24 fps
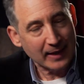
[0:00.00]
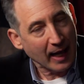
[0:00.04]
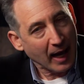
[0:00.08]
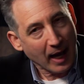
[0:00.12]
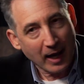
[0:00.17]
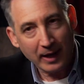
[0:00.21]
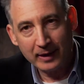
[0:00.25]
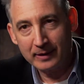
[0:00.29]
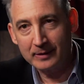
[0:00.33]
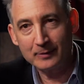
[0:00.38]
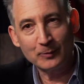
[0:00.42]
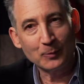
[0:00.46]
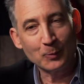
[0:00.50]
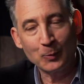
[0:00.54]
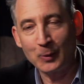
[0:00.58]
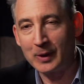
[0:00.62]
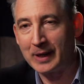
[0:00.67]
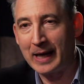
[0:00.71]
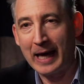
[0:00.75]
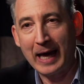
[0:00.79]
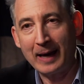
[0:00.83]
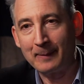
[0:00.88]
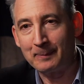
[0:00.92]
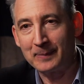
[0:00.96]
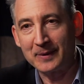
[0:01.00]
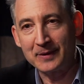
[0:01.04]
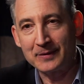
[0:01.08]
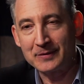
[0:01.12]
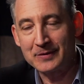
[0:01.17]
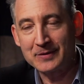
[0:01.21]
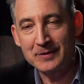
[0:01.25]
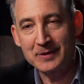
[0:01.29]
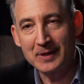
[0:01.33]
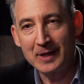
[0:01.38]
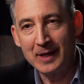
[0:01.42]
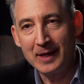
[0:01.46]
not what
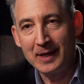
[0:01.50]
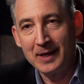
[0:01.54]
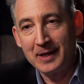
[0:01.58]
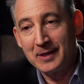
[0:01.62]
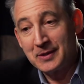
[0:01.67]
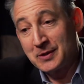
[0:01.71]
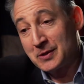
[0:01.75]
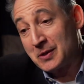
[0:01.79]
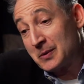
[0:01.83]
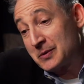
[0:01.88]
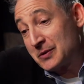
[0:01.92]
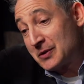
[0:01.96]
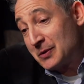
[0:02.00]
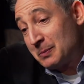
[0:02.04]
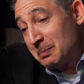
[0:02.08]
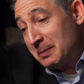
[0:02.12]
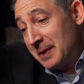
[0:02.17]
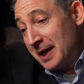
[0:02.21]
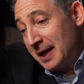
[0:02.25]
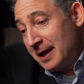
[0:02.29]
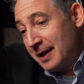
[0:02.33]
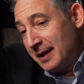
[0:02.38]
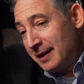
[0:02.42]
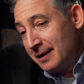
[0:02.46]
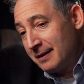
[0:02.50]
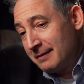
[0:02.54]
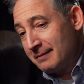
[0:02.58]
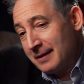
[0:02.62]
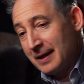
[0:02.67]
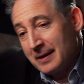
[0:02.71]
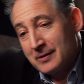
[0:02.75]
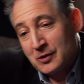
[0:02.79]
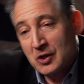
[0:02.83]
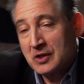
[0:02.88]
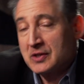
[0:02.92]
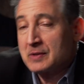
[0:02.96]
happens. So to me,
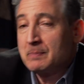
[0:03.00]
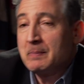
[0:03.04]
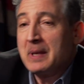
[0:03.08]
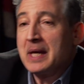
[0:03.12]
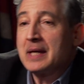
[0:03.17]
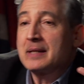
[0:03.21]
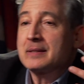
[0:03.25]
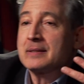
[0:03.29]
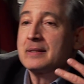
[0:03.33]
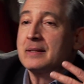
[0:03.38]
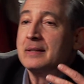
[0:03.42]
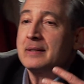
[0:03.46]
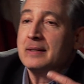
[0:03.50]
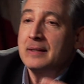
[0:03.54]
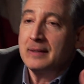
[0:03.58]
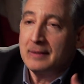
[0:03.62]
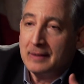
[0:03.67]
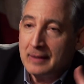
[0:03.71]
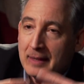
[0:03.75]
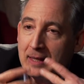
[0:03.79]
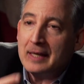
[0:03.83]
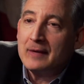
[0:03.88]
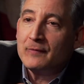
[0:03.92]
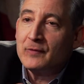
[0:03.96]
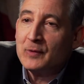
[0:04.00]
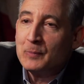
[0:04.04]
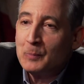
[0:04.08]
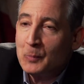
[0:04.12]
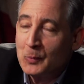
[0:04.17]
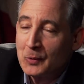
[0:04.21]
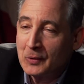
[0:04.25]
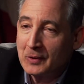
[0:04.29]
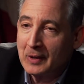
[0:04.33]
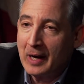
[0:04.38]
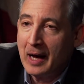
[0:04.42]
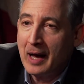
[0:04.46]
it just makes it even
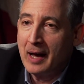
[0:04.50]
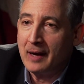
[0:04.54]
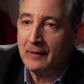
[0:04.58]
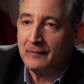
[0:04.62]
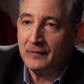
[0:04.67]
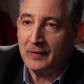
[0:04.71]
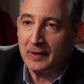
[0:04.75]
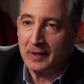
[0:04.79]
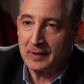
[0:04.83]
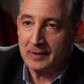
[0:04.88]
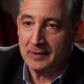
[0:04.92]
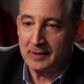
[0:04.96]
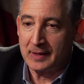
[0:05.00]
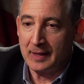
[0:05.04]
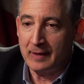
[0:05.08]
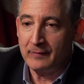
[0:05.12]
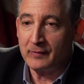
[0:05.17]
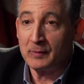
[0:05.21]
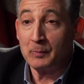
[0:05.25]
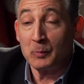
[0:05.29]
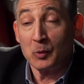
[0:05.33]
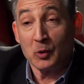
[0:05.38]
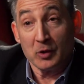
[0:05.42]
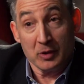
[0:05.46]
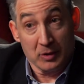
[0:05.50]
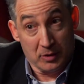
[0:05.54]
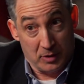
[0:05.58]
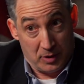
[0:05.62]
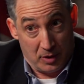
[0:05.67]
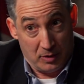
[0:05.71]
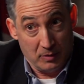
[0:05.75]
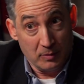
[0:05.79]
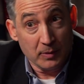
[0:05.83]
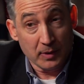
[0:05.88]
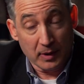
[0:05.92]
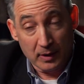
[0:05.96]
more obvious, even more
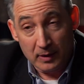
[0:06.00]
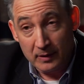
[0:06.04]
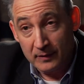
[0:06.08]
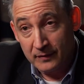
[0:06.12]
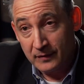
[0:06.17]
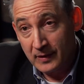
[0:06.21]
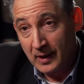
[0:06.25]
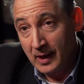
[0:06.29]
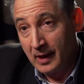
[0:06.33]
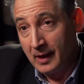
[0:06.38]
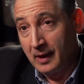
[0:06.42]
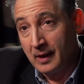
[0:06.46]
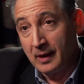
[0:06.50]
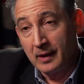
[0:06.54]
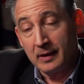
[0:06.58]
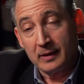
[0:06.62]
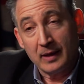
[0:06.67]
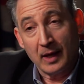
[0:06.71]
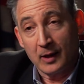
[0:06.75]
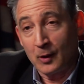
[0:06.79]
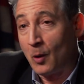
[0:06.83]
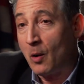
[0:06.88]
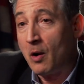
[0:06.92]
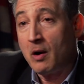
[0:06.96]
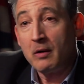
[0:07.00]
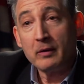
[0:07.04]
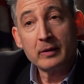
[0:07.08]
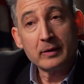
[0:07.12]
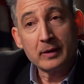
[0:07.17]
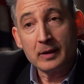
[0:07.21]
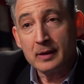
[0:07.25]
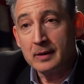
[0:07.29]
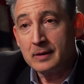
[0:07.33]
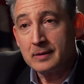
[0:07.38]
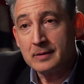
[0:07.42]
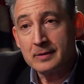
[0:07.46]
intuitive that all it
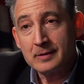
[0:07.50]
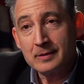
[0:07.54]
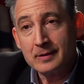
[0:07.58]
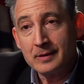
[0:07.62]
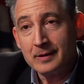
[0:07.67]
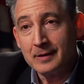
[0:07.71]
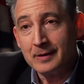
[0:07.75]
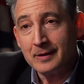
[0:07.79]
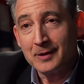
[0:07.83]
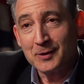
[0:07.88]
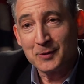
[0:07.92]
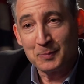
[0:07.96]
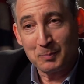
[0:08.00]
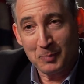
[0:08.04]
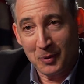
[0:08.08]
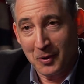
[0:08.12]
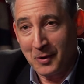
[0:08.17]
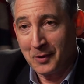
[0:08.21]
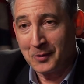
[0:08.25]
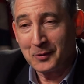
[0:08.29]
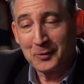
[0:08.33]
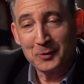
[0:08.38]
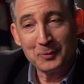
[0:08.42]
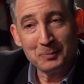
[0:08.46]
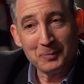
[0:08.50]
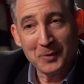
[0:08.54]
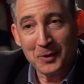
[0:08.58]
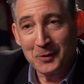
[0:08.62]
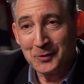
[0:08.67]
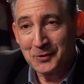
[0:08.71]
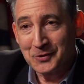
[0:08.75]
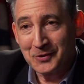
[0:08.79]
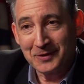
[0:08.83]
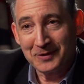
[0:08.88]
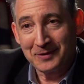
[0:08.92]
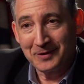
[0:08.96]
is is particle
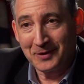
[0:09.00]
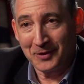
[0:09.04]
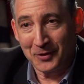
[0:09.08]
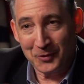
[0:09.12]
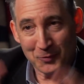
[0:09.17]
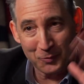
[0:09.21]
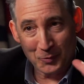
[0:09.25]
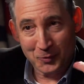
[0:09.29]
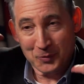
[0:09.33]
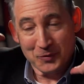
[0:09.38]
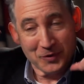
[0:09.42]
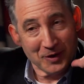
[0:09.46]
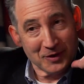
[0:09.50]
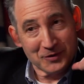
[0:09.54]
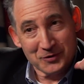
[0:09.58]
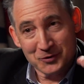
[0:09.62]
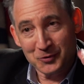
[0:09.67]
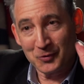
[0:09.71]
motion through this